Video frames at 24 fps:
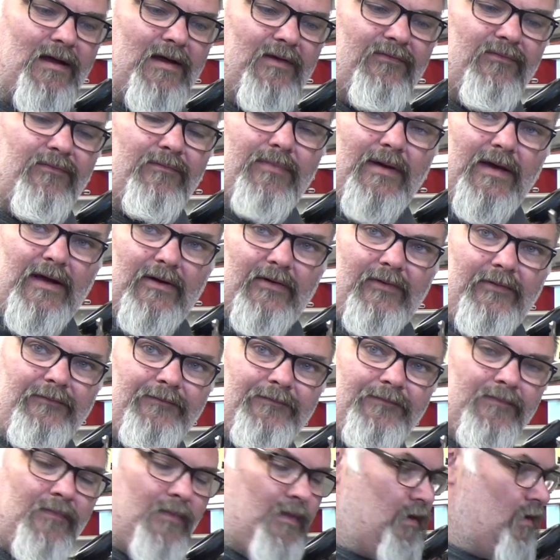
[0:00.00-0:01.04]
even bigger.
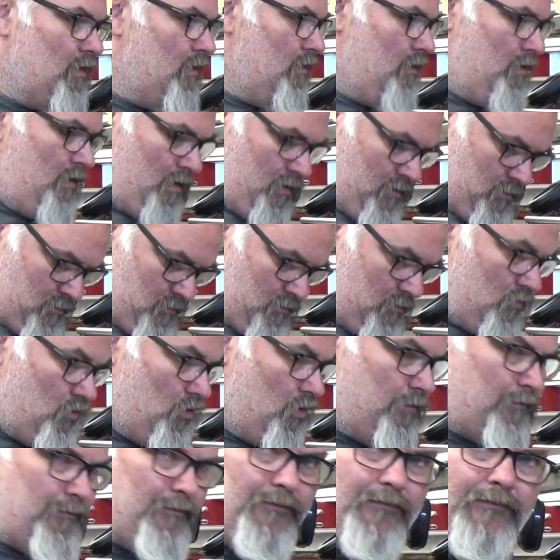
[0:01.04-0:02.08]

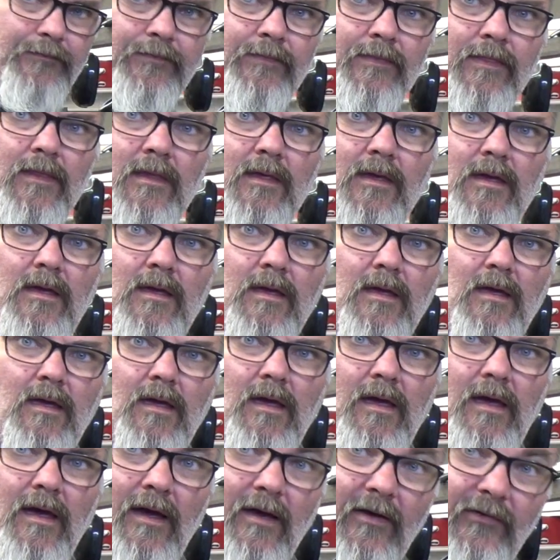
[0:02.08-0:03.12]
Whoop.
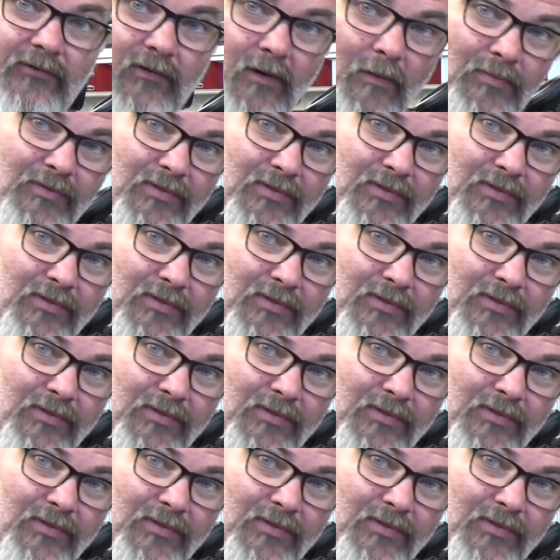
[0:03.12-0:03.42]
So I'm